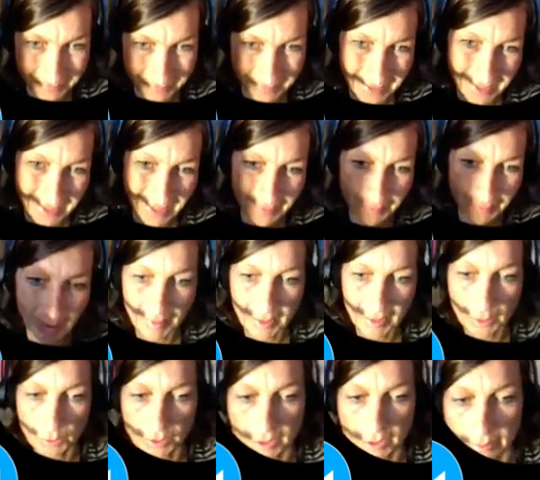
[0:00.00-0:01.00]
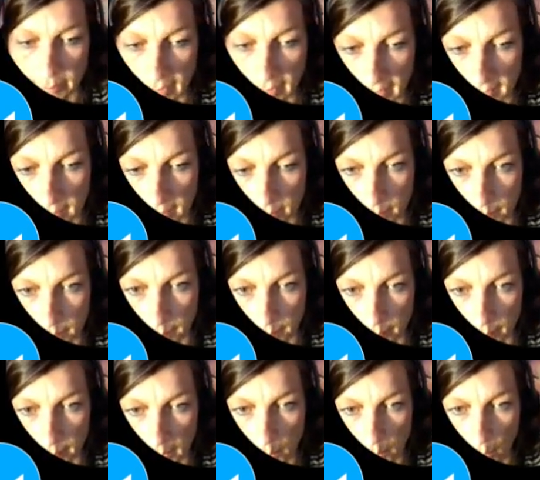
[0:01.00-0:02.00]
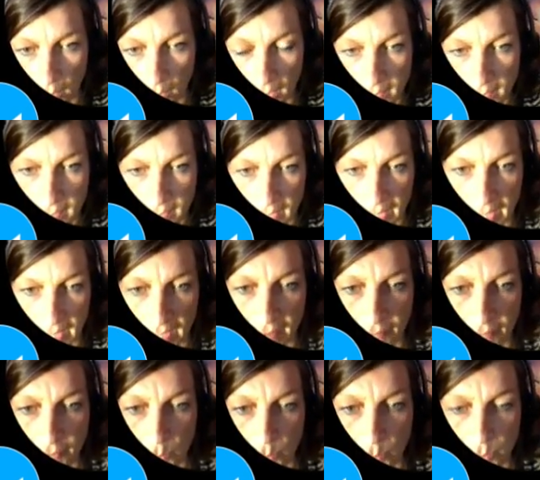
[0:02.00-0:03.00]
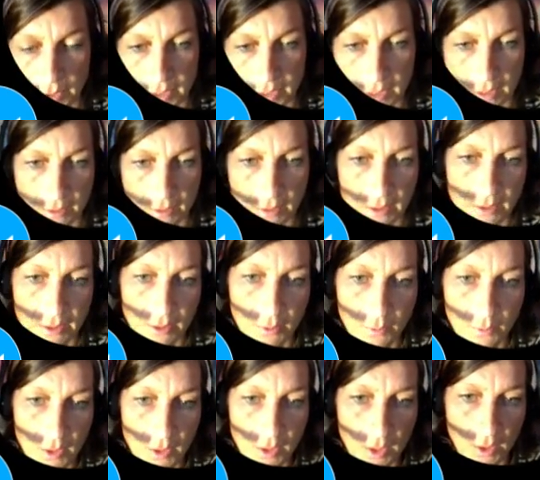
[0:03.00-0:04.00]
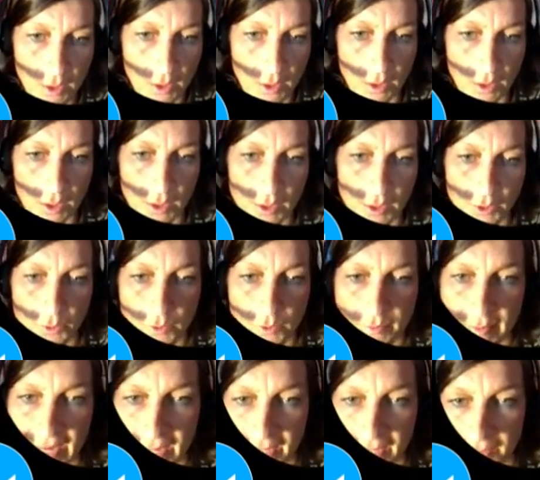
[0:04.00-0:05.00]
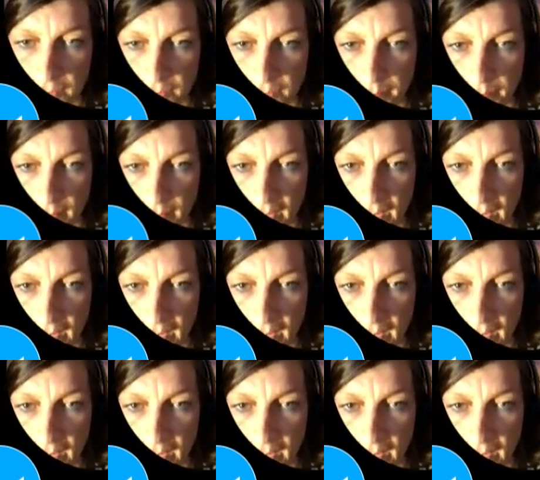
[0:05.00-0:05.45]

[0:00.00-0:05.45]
Maybe I don't need a brace because I have to, use my x.